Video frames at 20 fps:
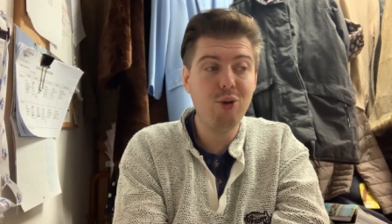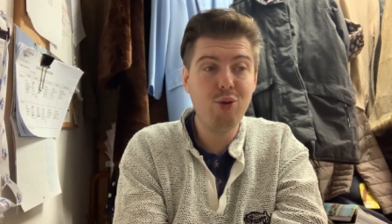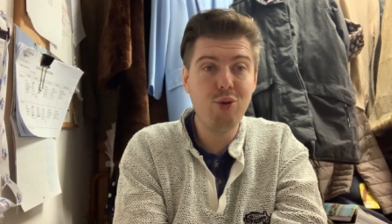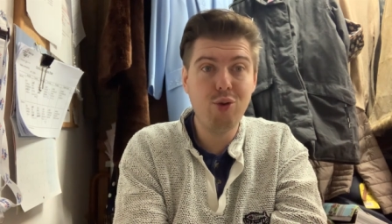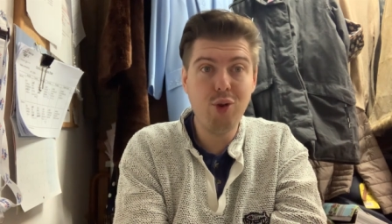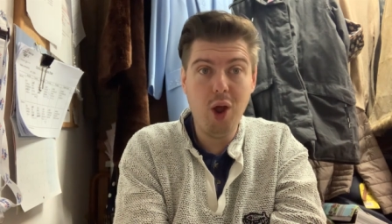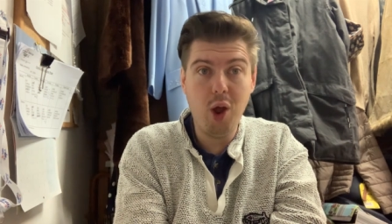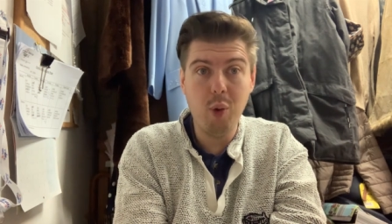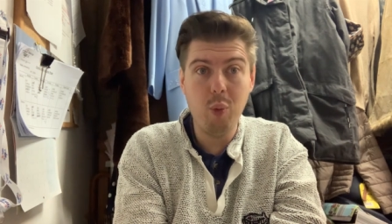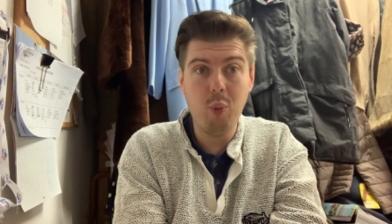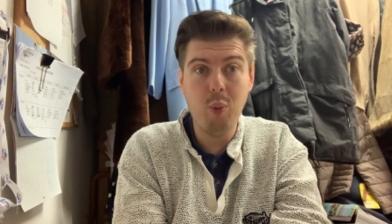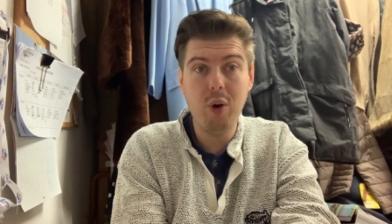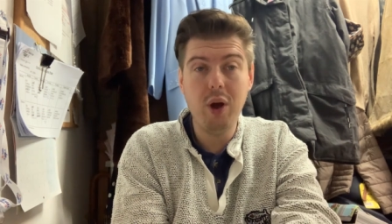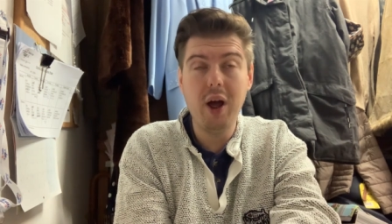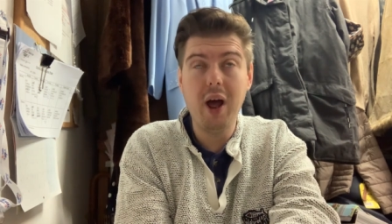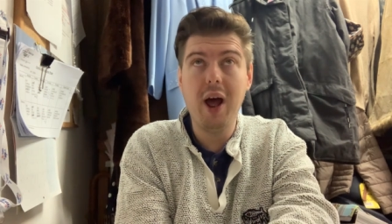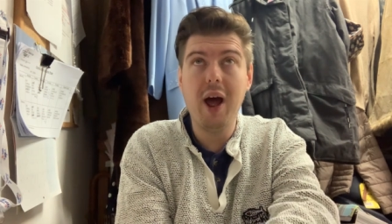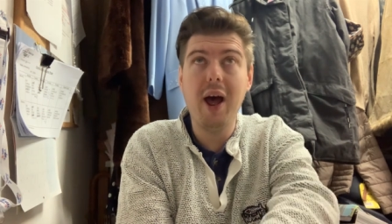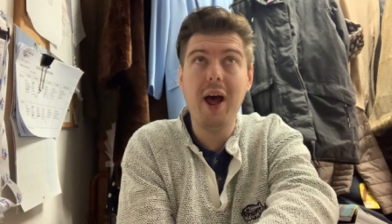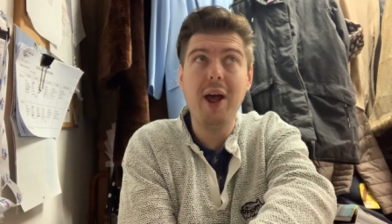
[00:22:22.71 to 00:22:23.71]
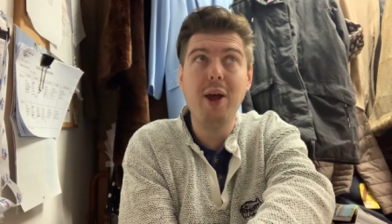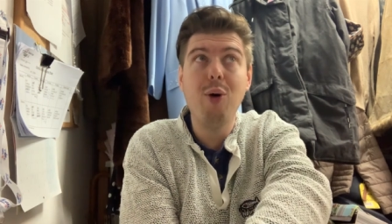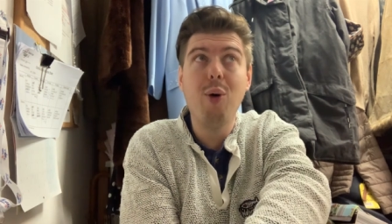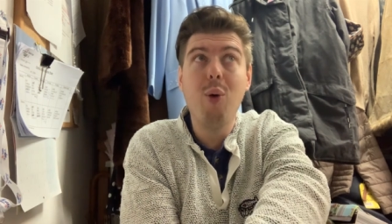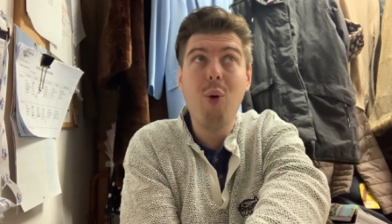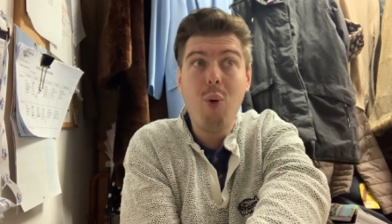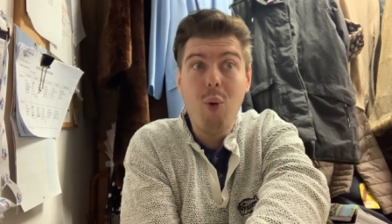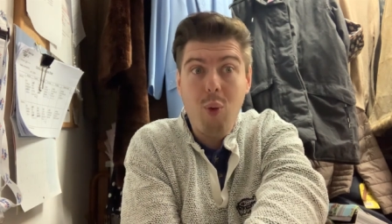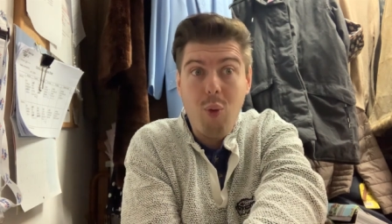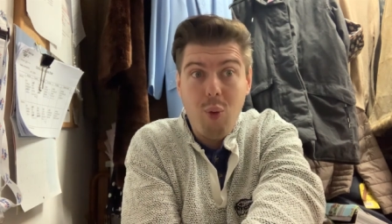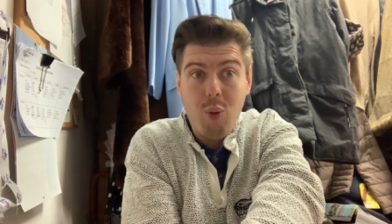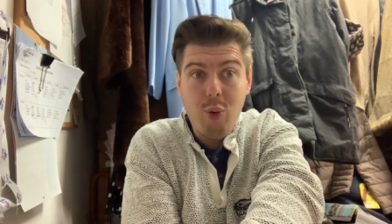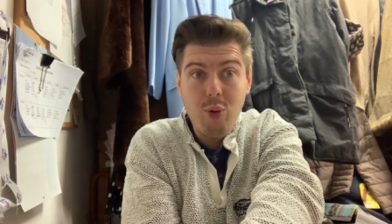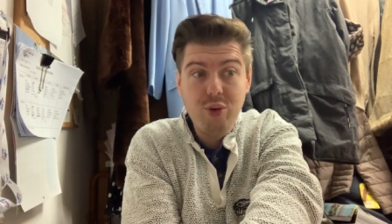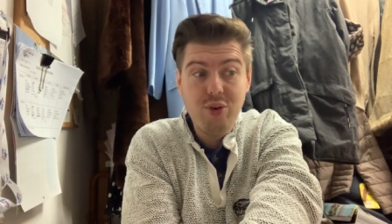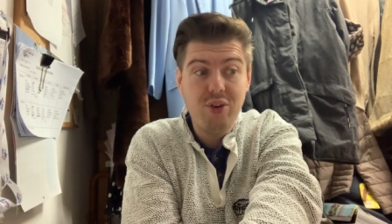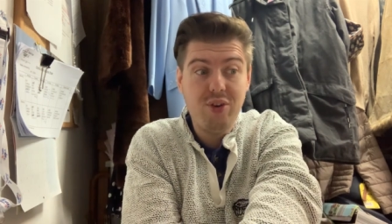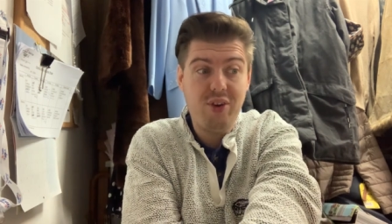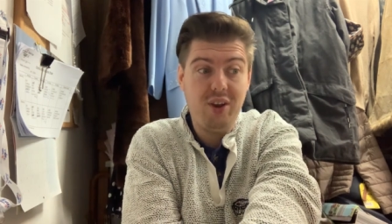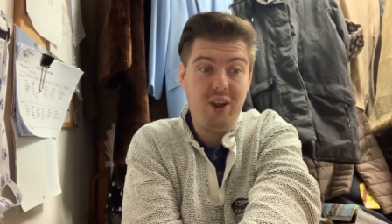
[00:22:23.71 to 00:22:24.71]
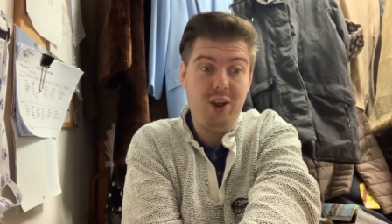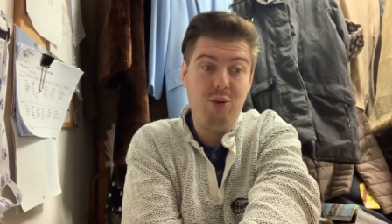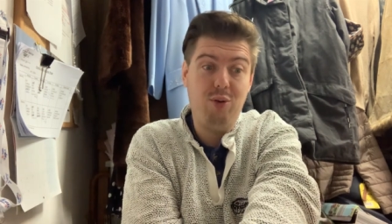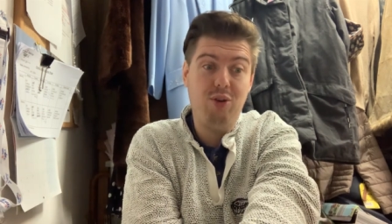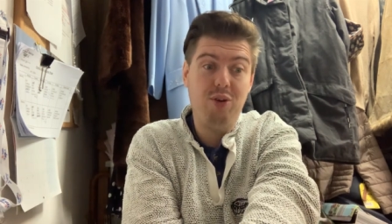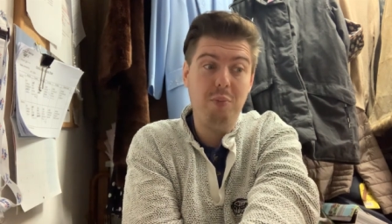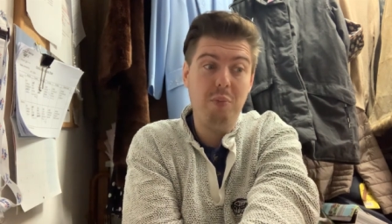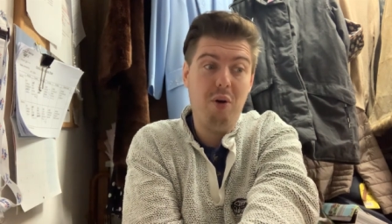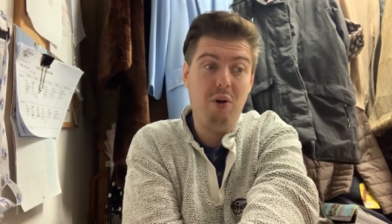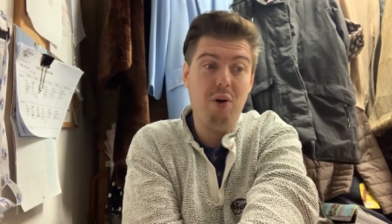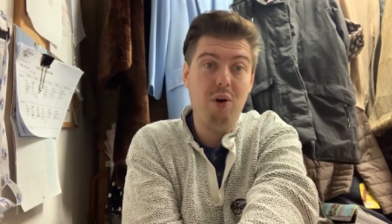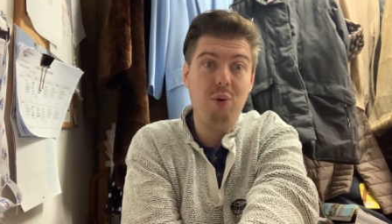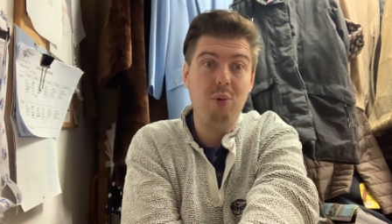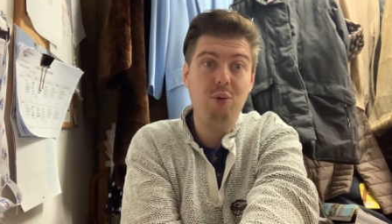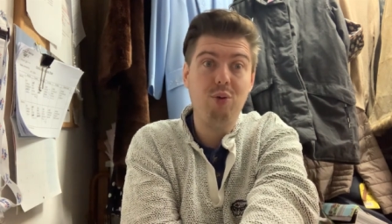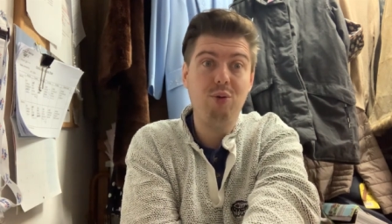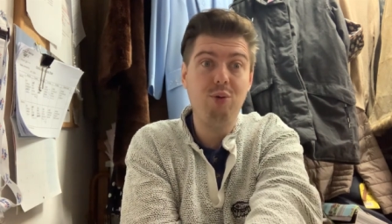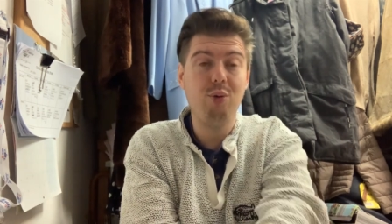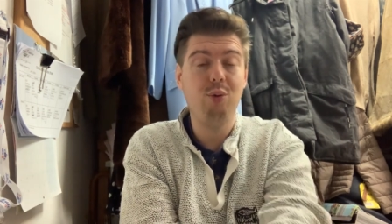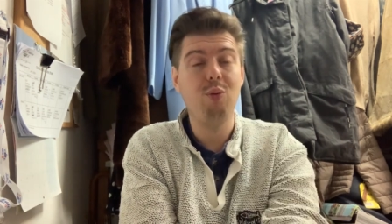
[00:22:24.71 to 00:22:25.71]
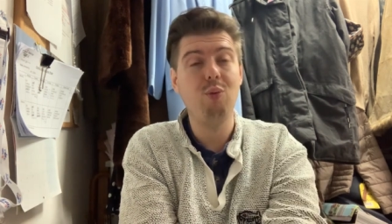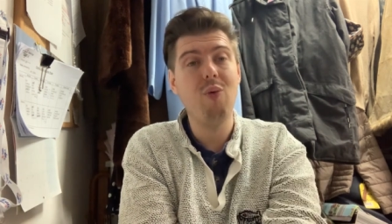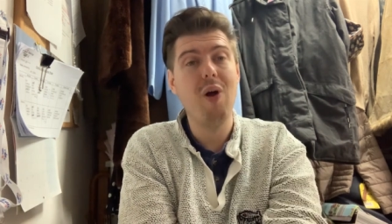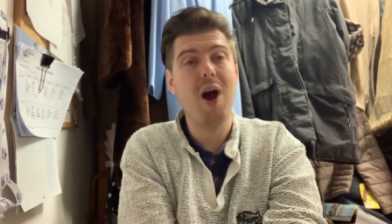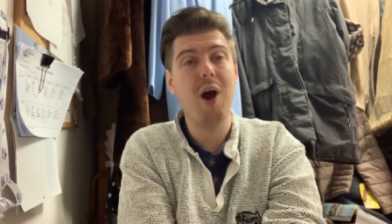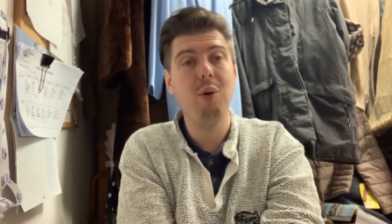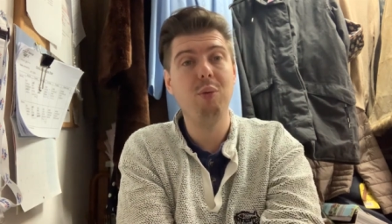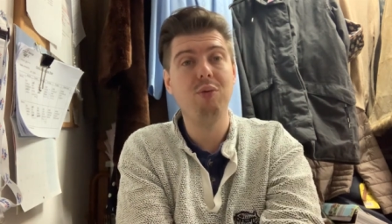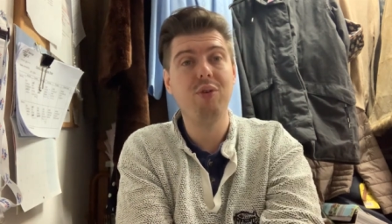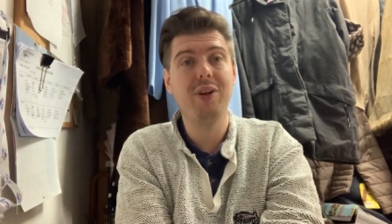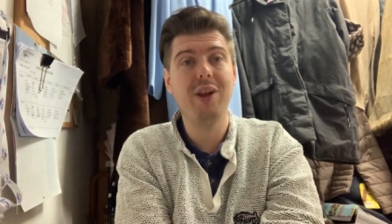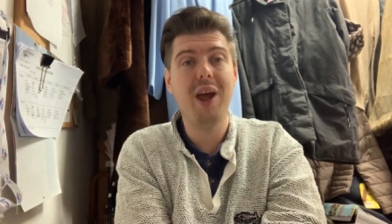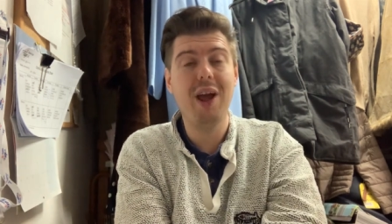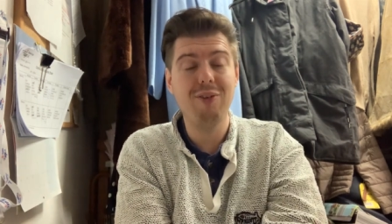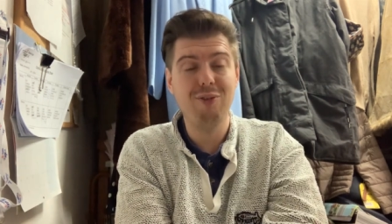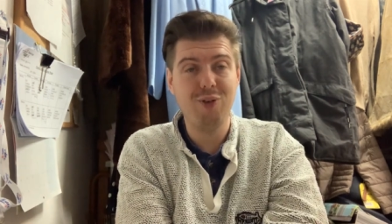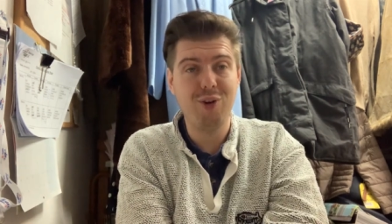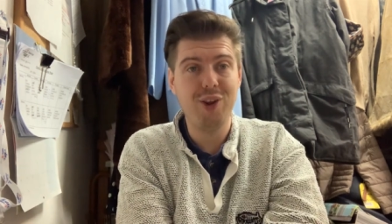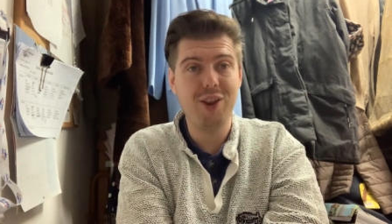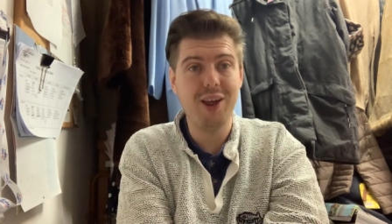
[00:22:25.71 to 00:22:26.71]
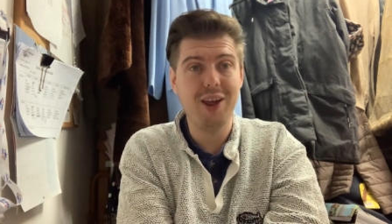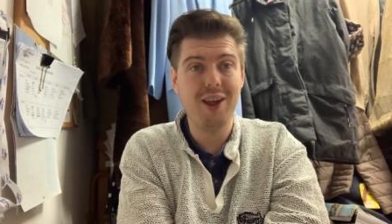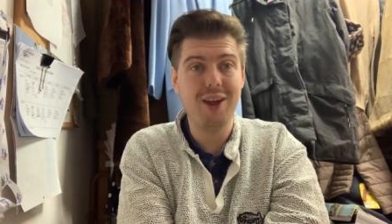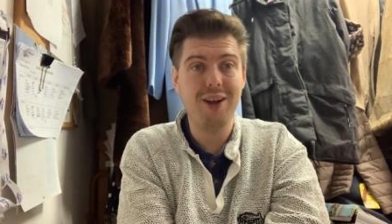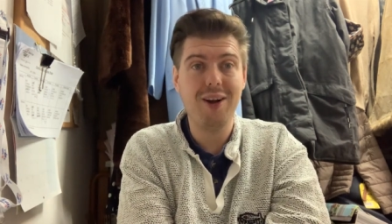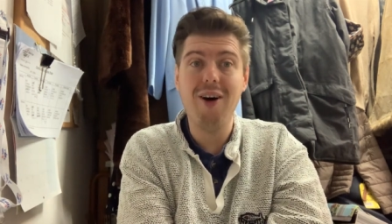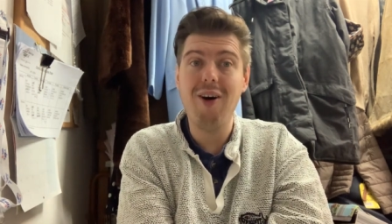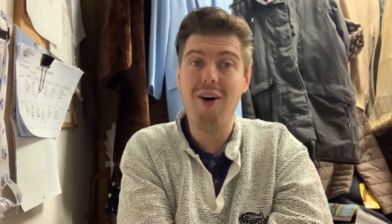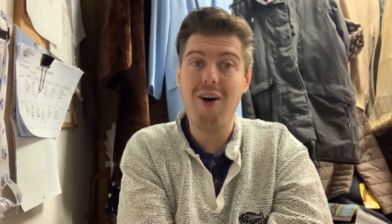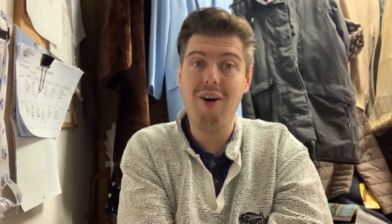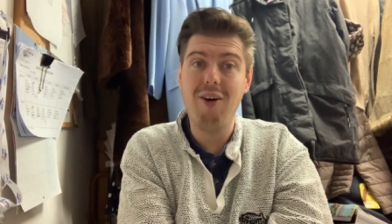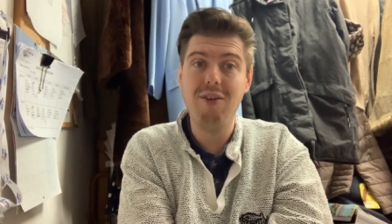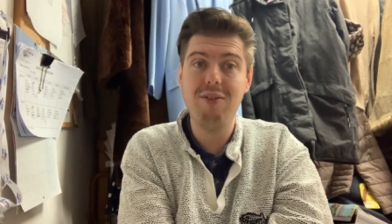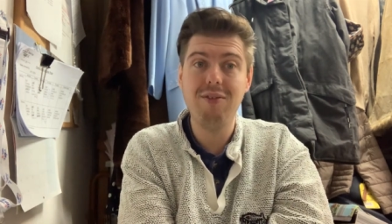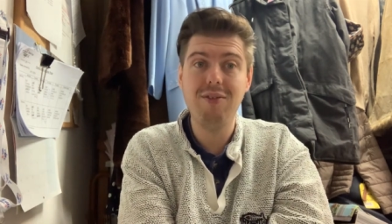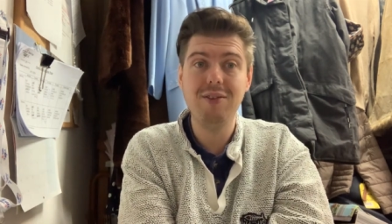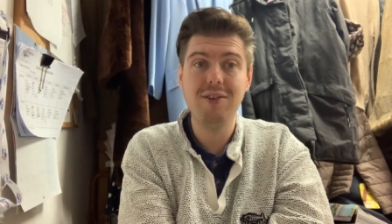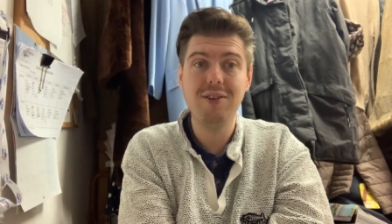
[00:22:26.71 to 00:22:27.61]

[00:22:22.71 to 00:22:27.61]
So I ought to see you tomorrow to round everything off.